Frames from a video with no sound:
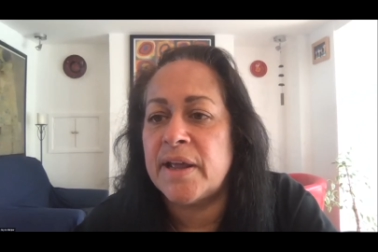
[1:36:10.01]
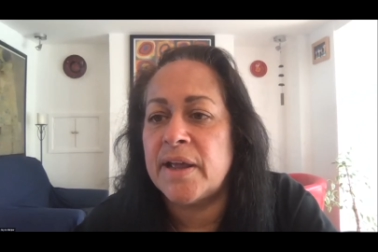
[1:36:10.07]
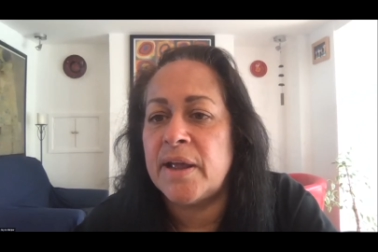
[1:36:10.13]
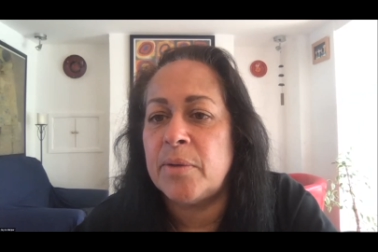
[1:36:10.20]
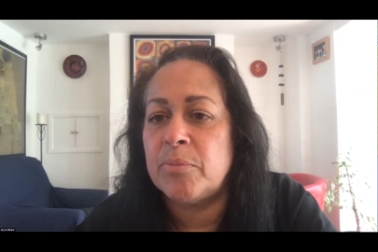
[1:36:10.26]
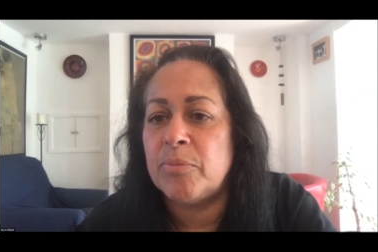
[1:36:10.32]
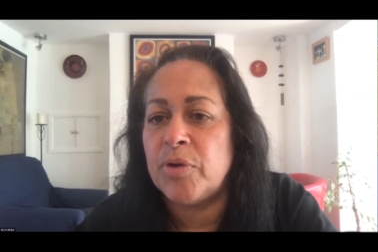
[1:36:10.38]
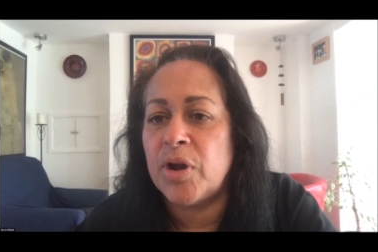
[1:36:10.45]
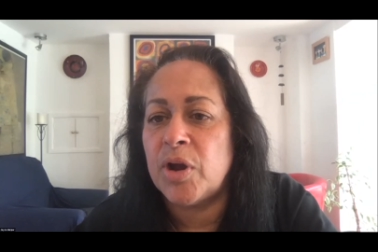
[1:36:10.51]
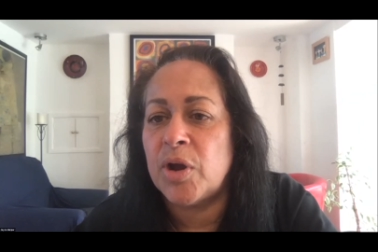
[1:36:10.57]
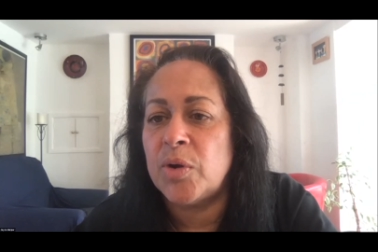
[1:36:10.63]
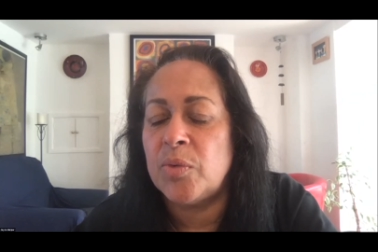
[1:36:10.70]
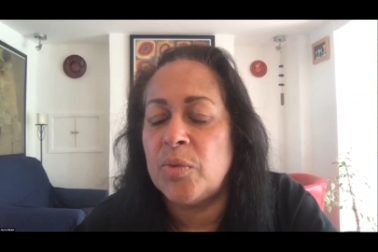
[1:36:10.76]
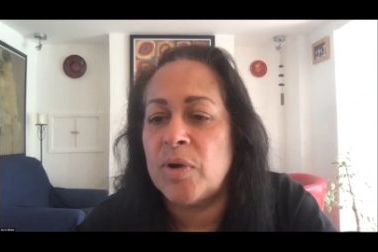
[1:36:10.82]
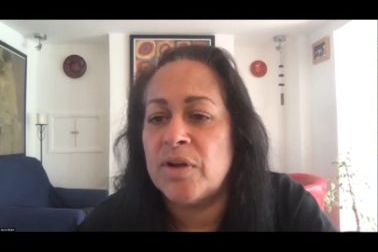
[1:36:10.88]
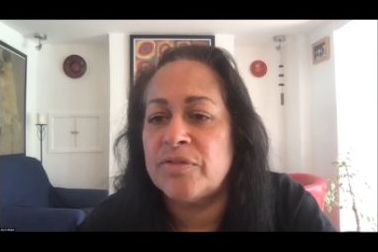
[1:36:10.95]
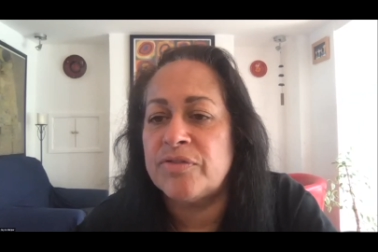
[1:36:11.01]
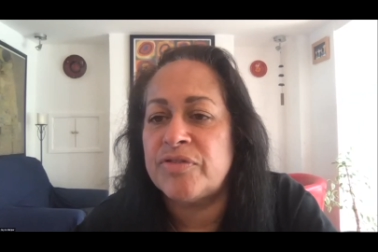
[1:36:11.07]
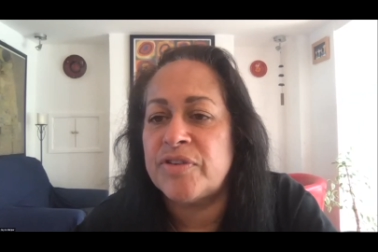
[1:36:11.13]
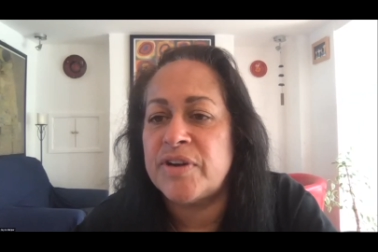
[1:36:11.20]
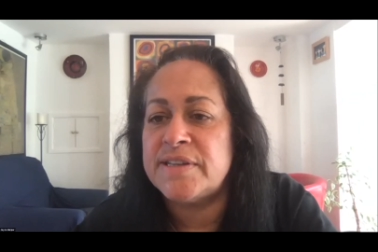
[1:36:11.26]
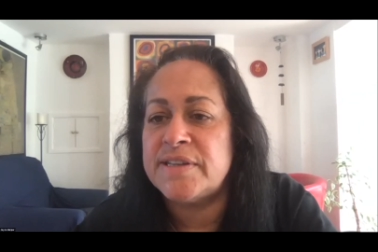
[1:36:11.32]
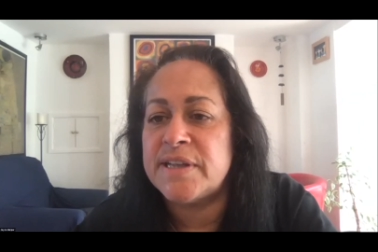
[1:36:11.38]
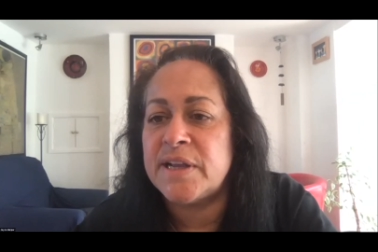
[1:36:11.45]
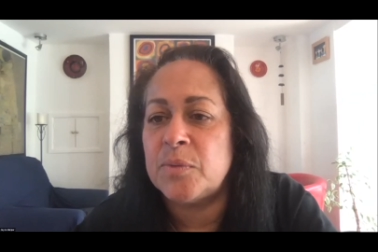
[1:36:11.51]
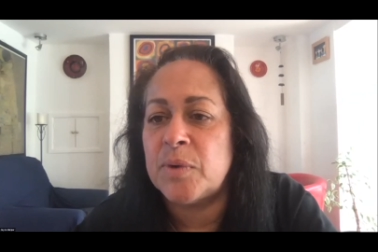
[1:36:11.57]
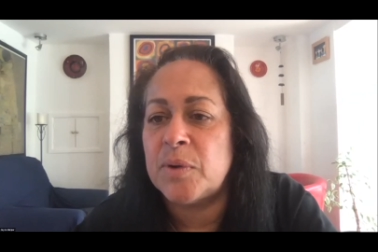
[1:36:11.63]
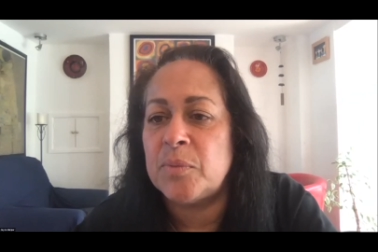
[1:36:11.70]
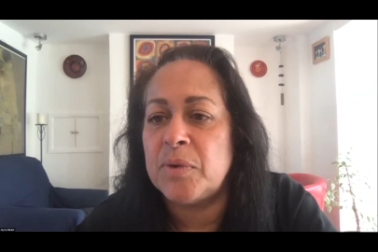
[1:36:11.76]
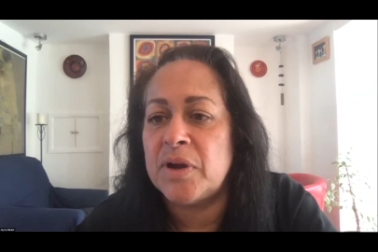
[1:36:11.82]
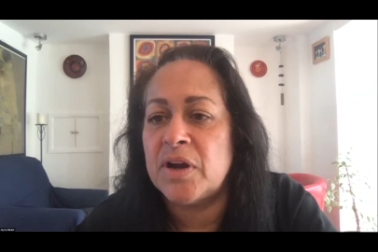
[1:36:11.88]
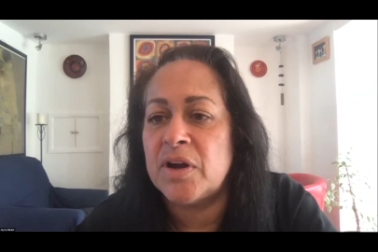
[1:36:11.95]
embryo while freezing
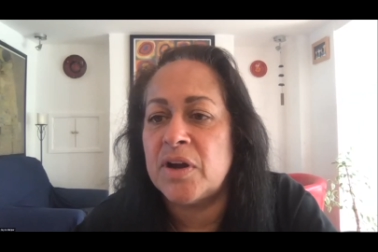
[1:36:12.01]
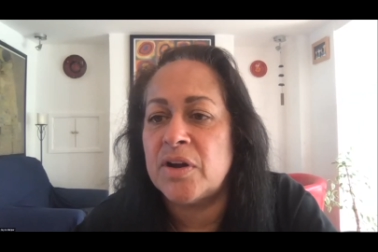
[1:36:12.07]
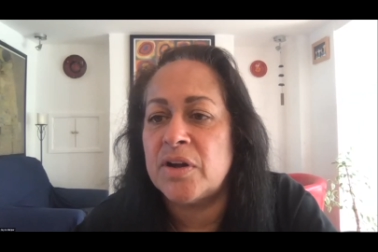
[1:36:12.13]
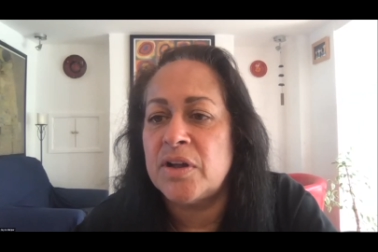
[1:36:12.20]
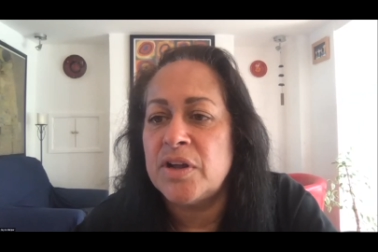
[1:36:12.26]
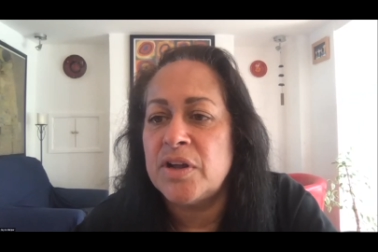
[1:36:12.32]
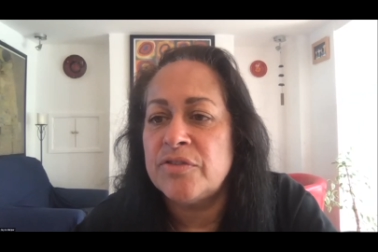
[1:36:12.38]
when we are